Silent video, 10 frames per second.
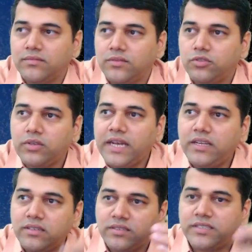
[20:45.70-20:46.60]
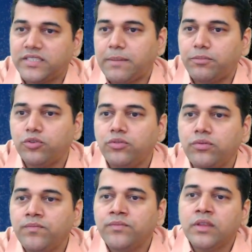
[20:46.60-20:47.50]
So write step 2,
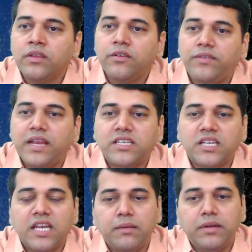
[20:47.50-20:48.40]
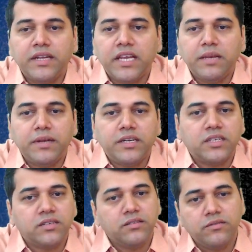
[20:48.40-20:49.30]
financial liability element
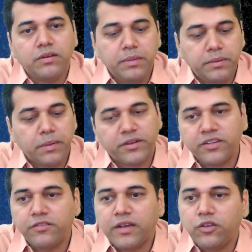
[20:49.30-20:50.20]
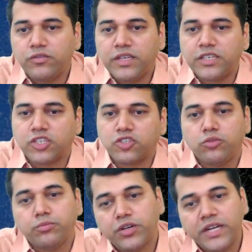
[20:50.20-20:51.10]
will be the present value of the interest
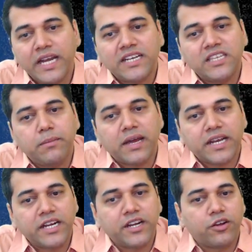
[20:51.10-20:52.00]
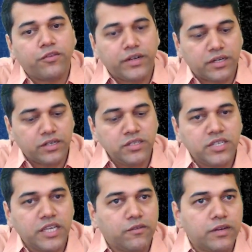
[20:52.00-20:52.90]
component at the market rate of interest,
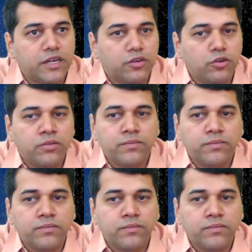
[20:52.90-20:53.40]
equivalent loan.